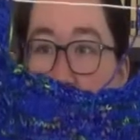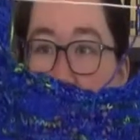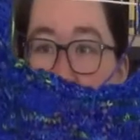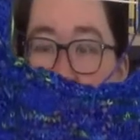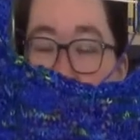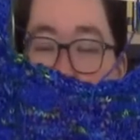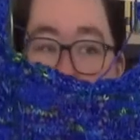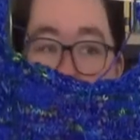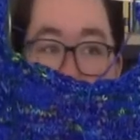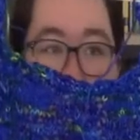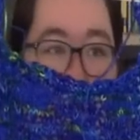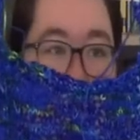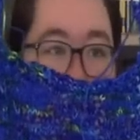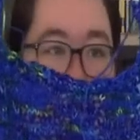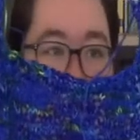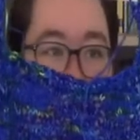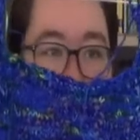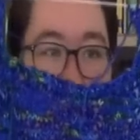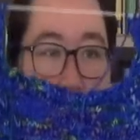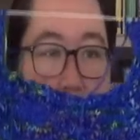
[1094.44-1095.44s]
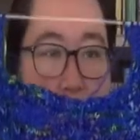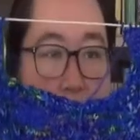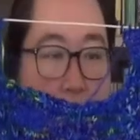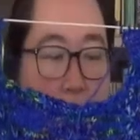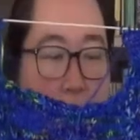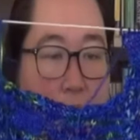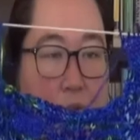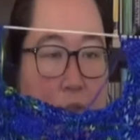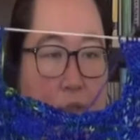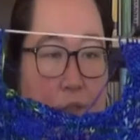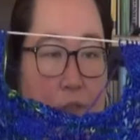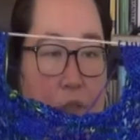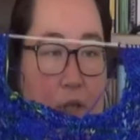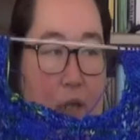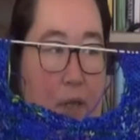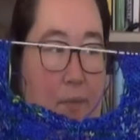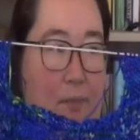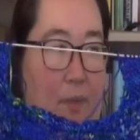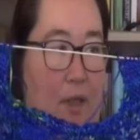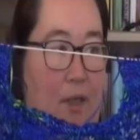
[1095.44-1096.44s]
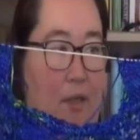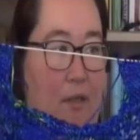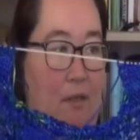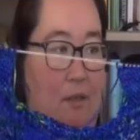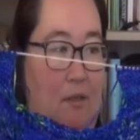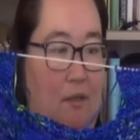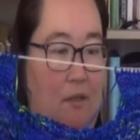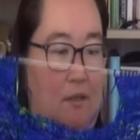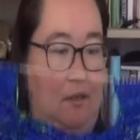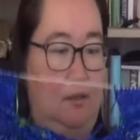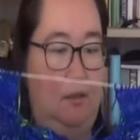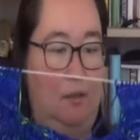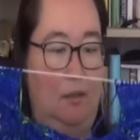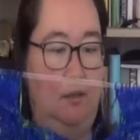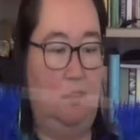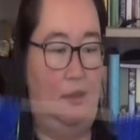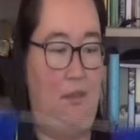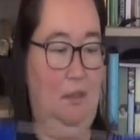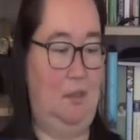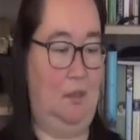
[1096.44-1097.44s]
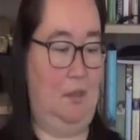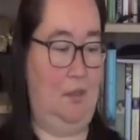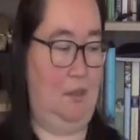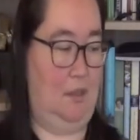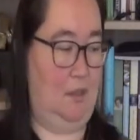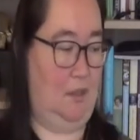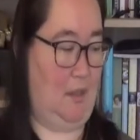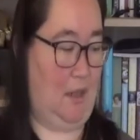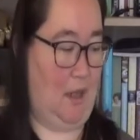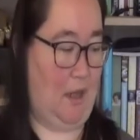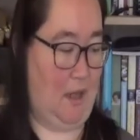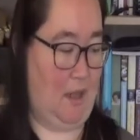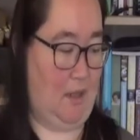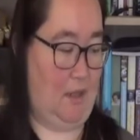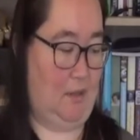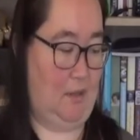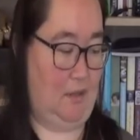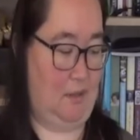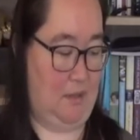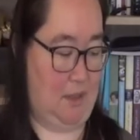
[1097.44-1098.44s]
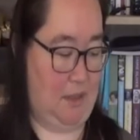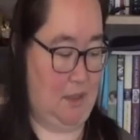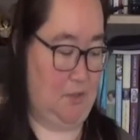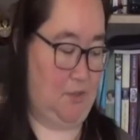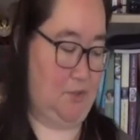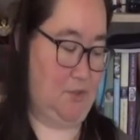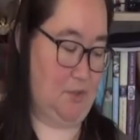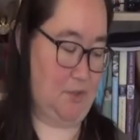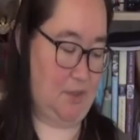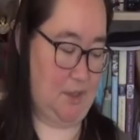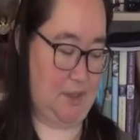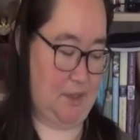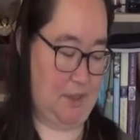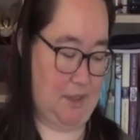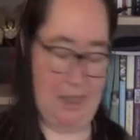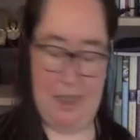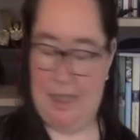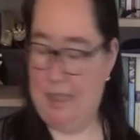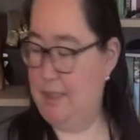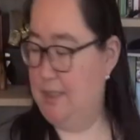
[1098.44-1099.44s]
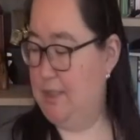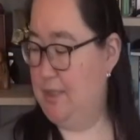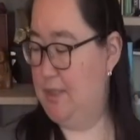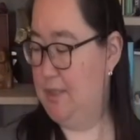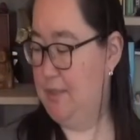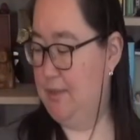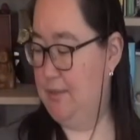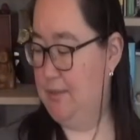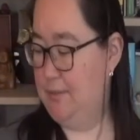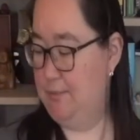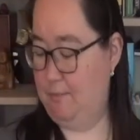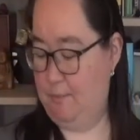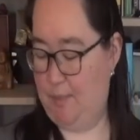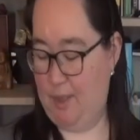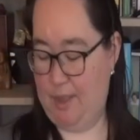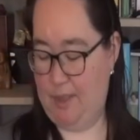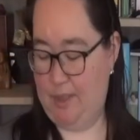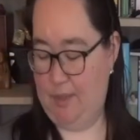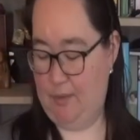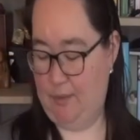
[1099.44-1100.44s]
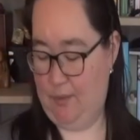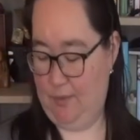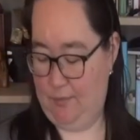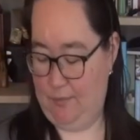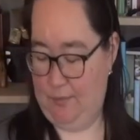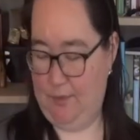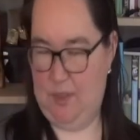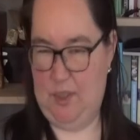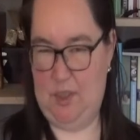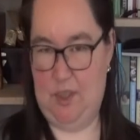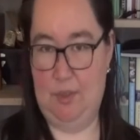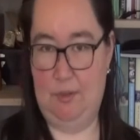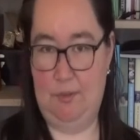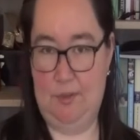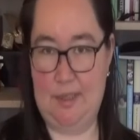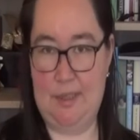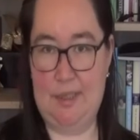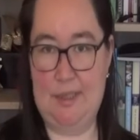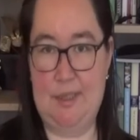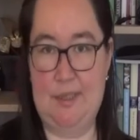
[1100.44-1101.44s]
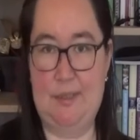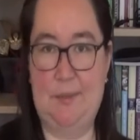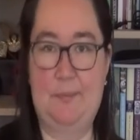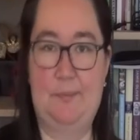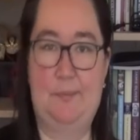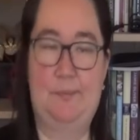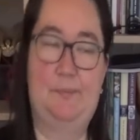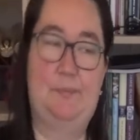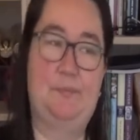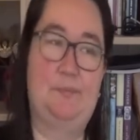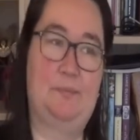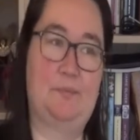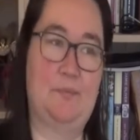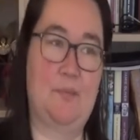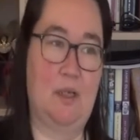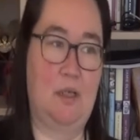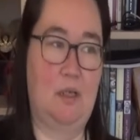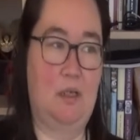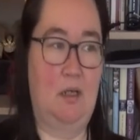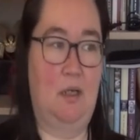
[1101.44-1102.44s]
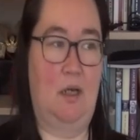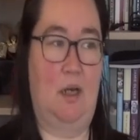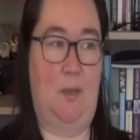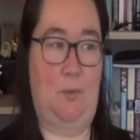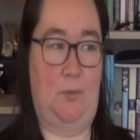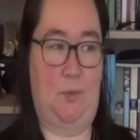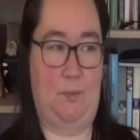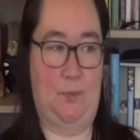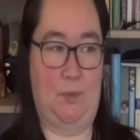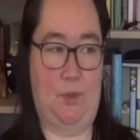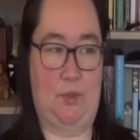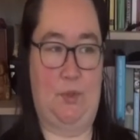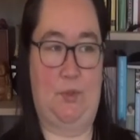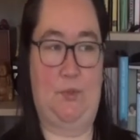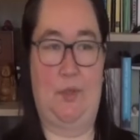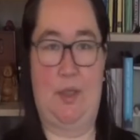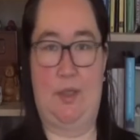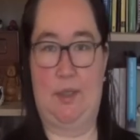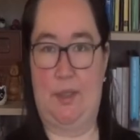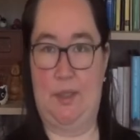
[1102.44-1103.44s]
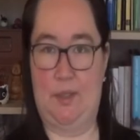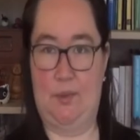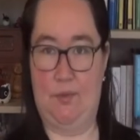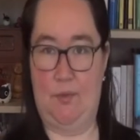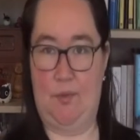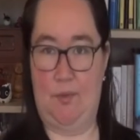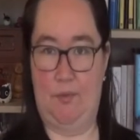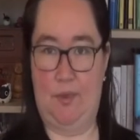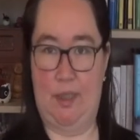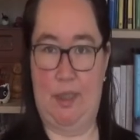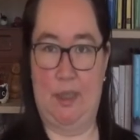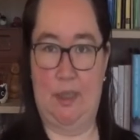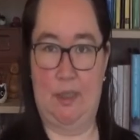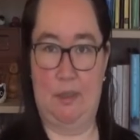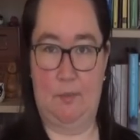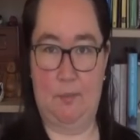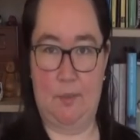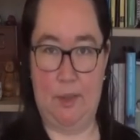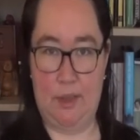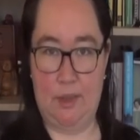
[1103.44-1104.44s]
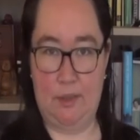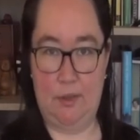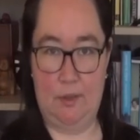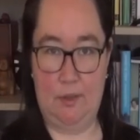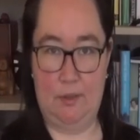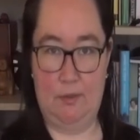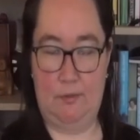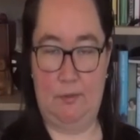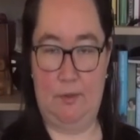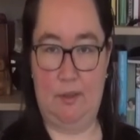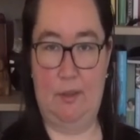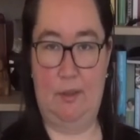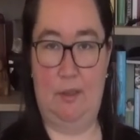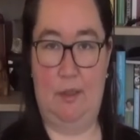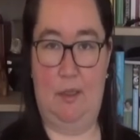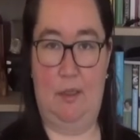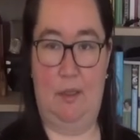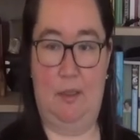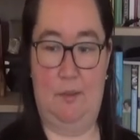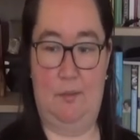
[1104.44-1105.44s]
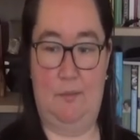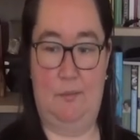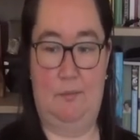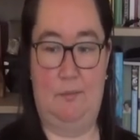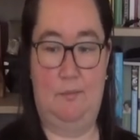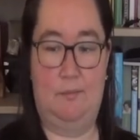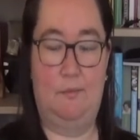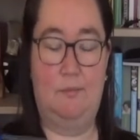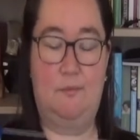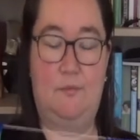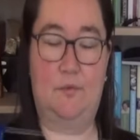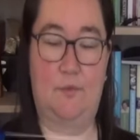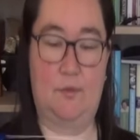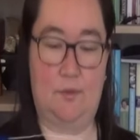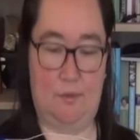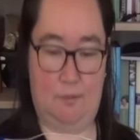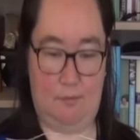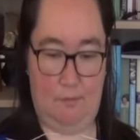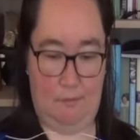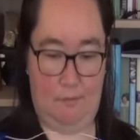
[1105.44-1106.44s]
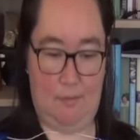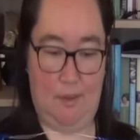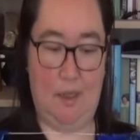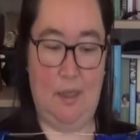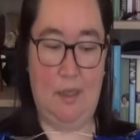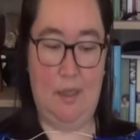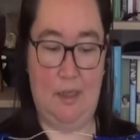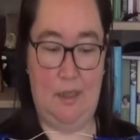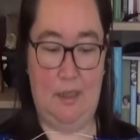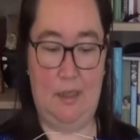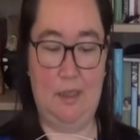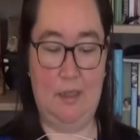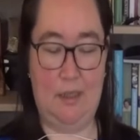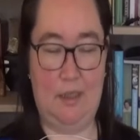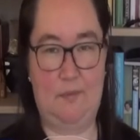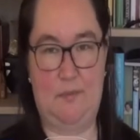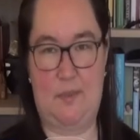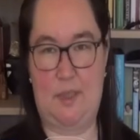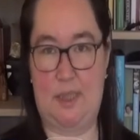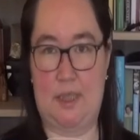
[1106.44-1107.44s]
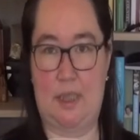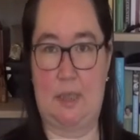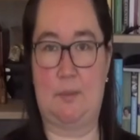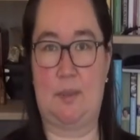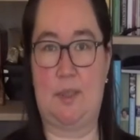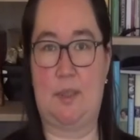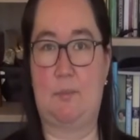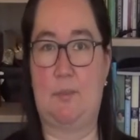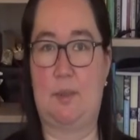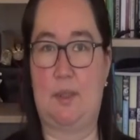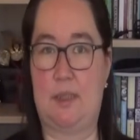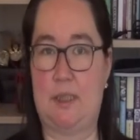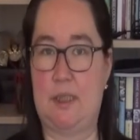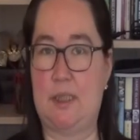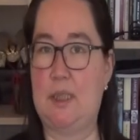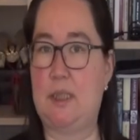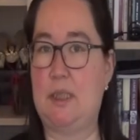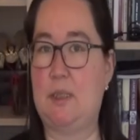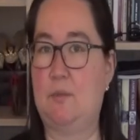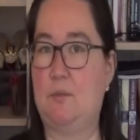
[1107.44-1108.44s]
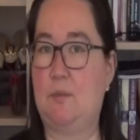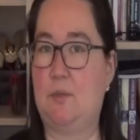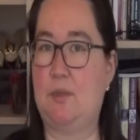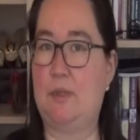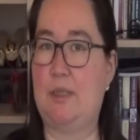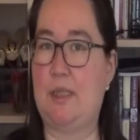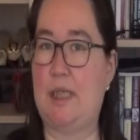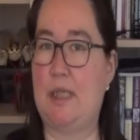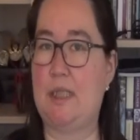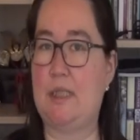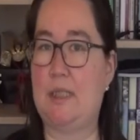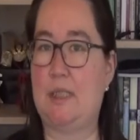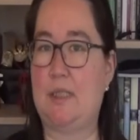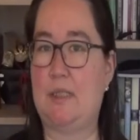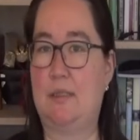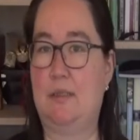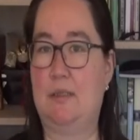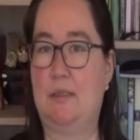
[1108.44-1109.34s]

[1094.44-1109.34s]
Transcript: I have done the shoulder shaping. And the instruction says to bind off the shoulders. I would much rather do a 3-needle bind off for. It'll give the same stability, more or less.